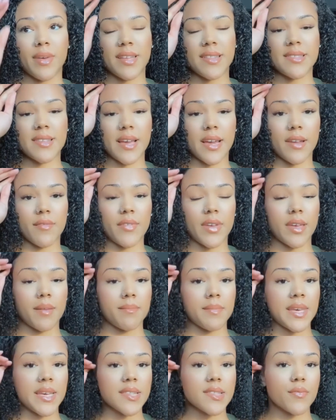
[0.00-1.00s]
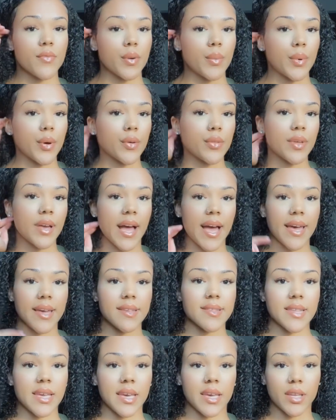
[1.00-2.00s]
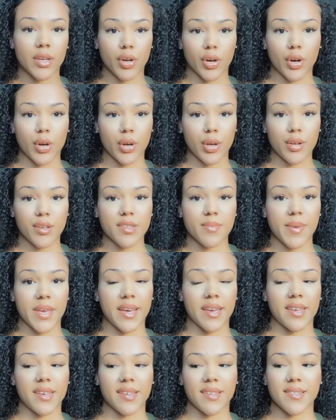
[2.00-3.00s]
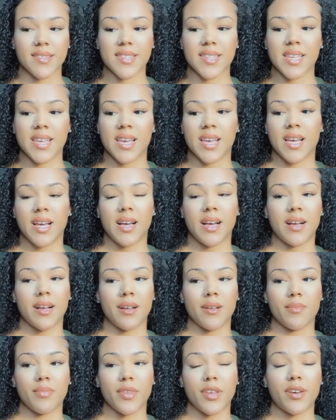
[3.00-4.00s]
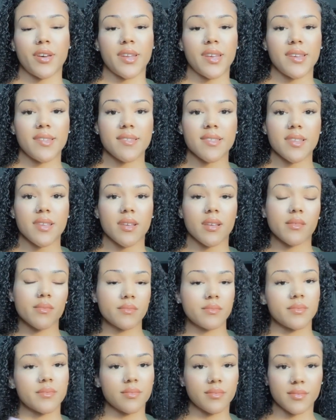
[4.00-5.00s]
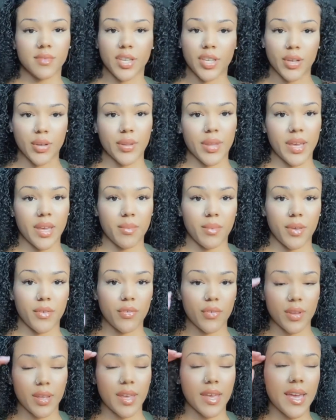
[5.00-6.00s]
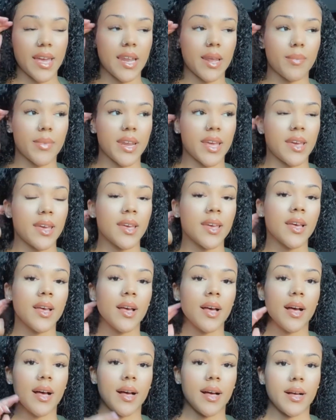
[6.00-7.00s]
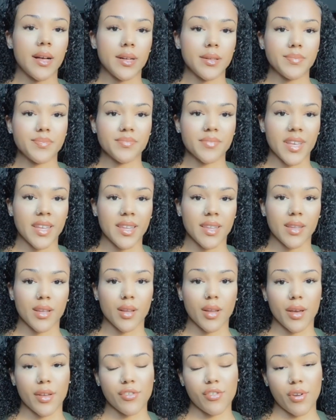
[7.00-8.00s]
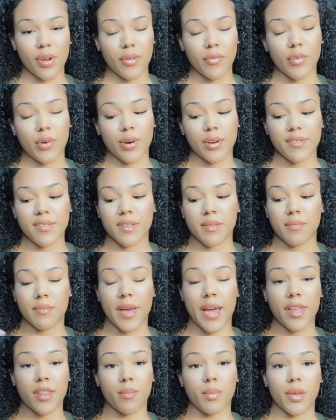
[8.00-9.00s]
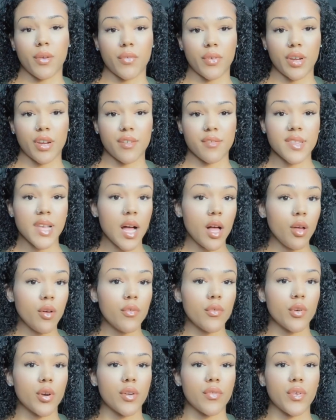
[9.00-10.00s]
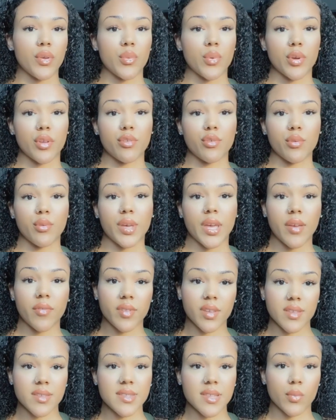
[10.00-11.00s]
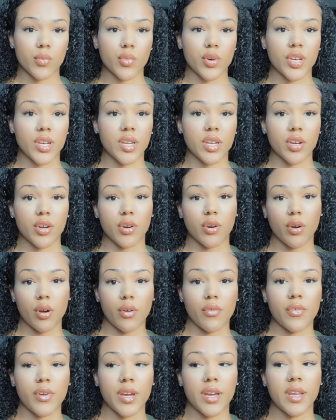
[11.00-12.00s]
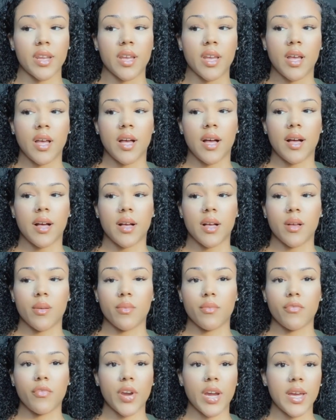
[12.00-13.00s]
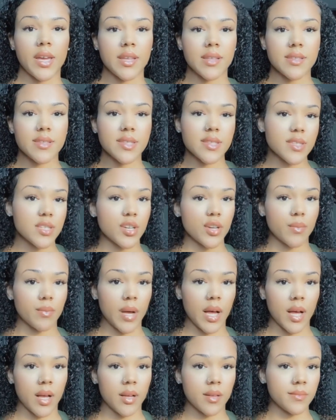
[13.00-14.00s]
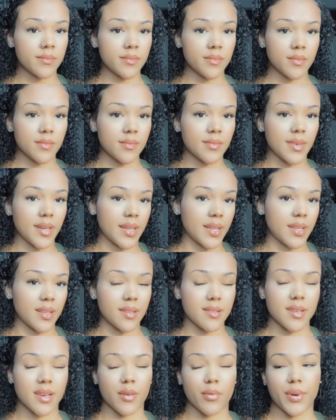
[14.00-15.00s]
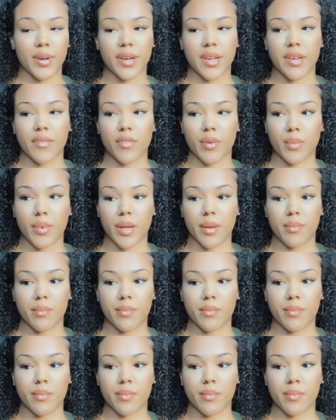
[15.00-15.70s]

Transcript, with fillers: kind of like a mix for both guys and girls because um, the hoodies you know they can be for like anybody um, and then the lingerie of course can either be for yourself or if you want to gift it to someone your girlfriend um, friend sister mom i think that's kind of weird to give your mom